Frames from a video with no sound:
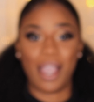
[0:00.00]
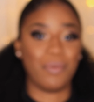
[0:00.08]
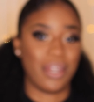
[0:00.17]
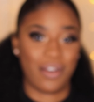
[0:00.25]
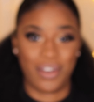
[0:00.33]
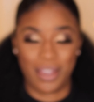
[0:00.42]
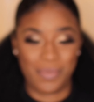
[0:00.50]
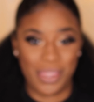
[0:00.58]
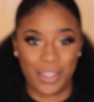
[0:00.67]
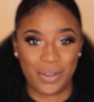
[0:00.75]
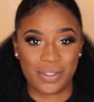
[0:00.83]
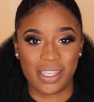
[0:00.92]
I would not
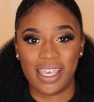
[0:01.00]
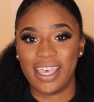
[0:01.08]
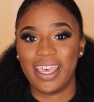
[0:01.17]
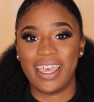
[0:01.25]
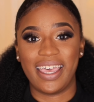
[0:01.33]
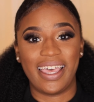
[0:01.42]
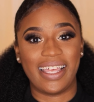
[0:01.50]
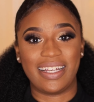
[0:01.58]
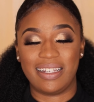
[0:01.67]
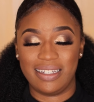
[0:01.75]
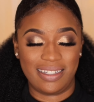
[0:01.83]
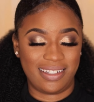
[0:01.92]
recommend those.
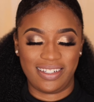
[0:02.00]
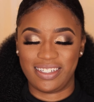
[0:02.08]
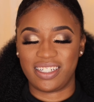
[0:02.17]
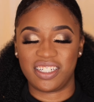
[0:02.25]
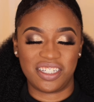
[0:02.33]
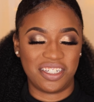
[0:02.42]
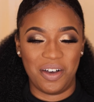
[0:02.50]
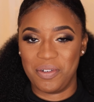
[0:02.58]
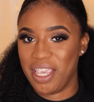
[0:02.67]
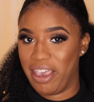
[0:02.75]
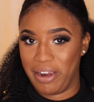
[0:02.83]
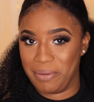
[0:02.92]
Just
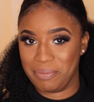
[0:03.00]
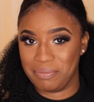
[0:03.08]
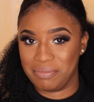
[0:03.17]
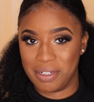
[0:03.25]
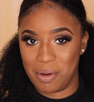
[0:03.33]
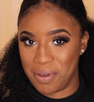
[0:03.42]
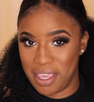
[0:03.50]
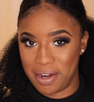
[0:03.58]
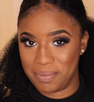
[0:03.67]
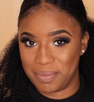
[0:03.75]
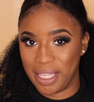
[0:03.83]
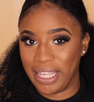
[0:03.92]
don't get them.
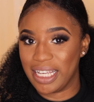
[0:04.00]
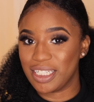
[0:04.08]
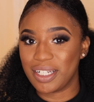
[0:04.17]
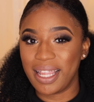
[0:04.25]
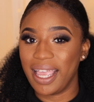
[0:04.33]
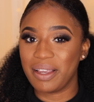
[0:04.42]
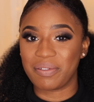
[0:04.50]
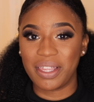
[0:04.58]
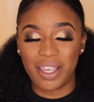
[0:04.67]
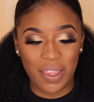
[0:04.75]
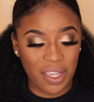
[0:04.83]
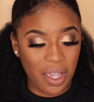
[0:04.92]
Unless you're like
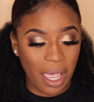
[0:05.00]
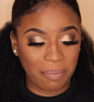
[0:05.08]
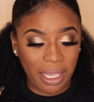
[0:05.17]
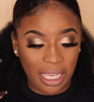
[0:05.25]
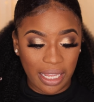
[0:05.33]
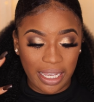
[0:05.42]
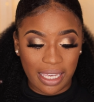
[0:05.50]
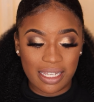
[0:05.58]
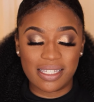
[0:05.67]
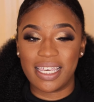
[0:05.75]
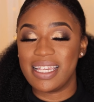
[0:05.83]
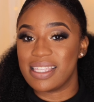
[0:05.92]
really on the go. I mean, like
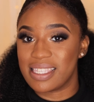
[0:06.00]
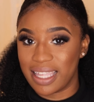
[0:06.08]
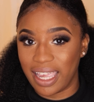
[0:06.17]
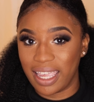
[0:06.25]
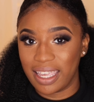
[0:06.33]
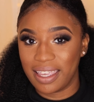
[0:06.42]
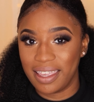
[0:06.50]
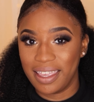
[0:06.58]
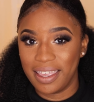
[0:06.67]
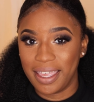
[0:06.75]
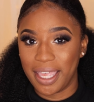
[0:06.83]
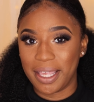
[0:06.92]
it did its thing,
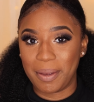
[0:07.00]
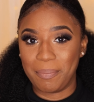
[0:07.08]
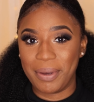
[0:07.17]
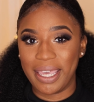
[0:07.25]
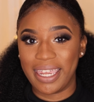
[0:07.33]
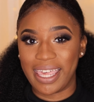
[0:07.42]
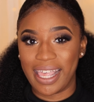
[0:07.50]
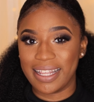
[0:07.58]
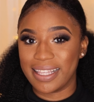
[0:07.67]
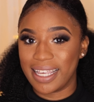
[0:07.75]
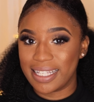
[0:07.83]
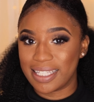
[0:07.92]
but
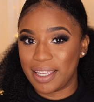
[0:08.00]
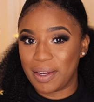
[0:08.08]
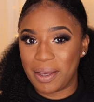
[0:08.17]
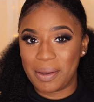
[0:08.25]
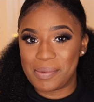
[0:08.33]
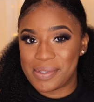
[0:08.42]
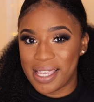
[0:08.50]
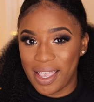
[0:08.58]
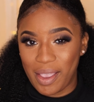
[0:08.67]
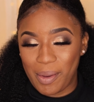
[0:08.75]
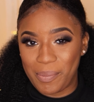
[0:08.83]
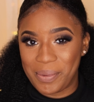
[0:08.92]
unless, you know what I'm
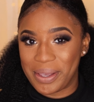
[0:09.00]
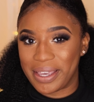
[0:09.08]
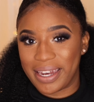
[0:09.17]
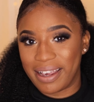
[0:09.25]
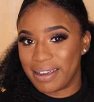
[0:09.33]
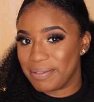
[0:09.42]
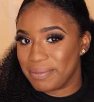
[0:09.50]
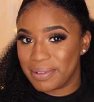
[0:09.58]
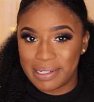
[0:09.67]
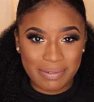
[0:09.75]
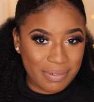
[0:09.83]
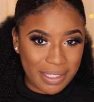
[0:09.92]
saying? But I
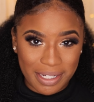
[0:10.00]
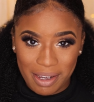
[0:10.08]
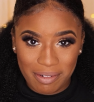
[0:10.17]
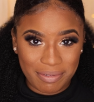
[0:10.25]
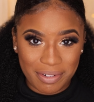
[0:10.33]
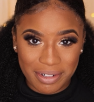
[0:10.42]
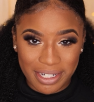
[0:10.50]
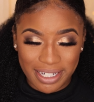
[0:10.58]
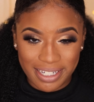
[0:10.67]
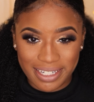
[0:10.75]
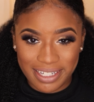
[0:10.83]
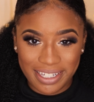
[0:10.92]
wouldn't really go for
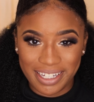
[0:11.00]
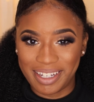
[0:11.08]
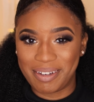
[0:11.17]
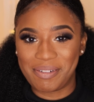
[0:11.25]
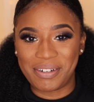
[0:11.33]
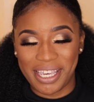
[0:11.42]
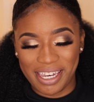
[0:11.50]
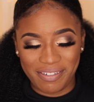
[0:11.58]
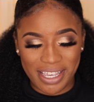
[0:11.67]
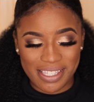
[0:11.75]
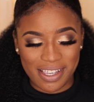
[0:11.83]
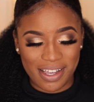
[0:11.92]
it. But
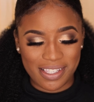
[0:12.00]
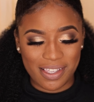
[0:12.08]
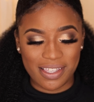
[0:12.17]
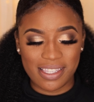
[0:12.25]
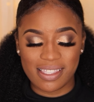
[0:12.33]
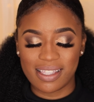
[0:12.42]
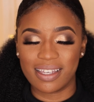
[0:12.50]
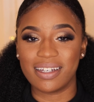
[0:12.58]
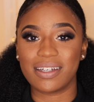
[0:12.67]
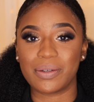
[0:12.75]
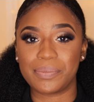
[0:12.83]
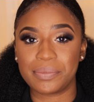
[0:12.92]
anyways, y'all, so this is the
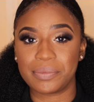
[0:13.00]
look.